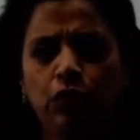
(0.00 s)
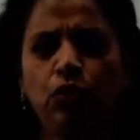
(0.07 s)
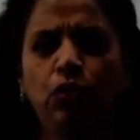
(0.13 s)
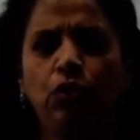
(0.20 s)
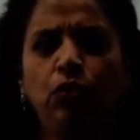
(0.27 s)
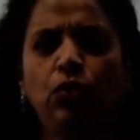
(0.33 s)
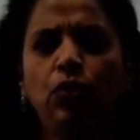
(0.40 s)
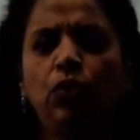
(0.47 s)
So
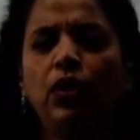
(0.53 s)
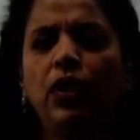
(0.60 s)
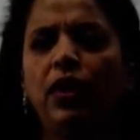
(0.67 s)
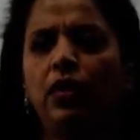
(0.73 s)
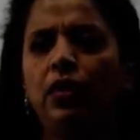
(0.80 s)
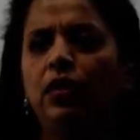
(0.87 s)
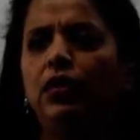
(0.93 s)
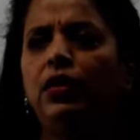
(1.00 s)
you know
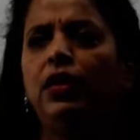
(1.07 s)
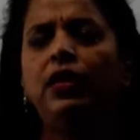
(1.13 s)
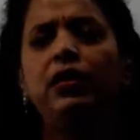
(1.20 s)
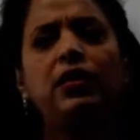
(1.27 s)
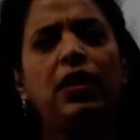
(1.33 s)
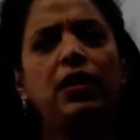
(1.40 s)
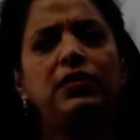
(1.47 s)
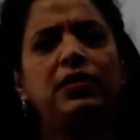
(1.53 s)
that in
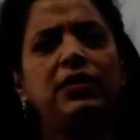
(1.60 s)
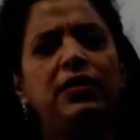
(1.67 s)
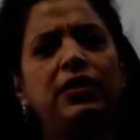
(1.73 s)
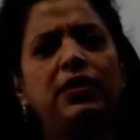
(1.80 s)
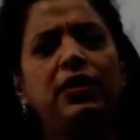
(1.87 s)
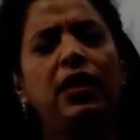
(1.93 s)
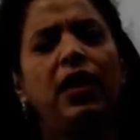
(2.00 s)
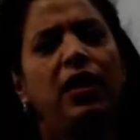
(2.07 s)
transcend
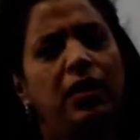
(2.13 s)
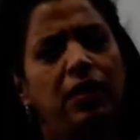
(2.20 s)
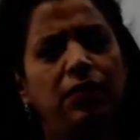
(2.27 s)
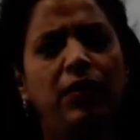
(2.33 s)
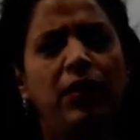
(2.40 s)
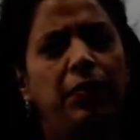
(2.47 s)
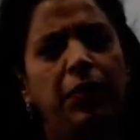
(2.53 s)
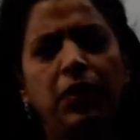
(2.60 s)
little
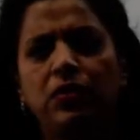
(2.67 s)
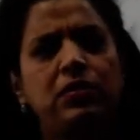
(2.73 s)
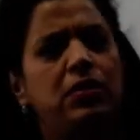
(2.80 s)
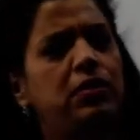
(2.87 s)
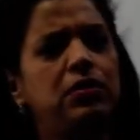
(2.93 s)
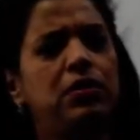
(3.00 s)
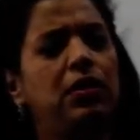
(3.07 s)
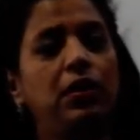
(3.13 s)
higher, because
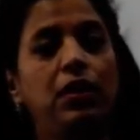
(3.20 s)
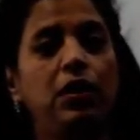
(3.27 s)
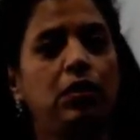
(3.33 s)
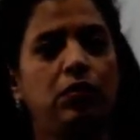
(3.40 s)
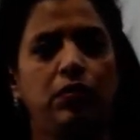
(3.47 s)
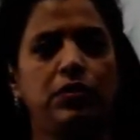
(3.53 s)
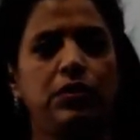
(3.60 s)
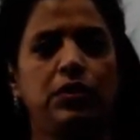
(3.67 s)
it's a Neet
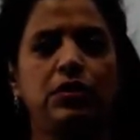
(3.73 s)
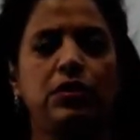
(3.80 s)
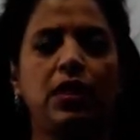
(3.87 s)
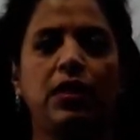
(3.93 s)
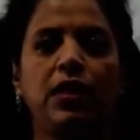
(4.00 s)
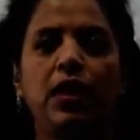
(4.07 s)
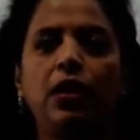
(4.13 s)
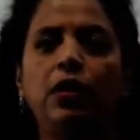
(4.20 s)
questions are
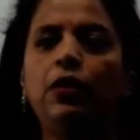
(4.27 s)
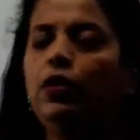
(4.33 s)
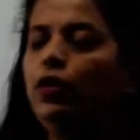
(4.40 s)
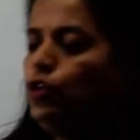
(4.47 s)
there.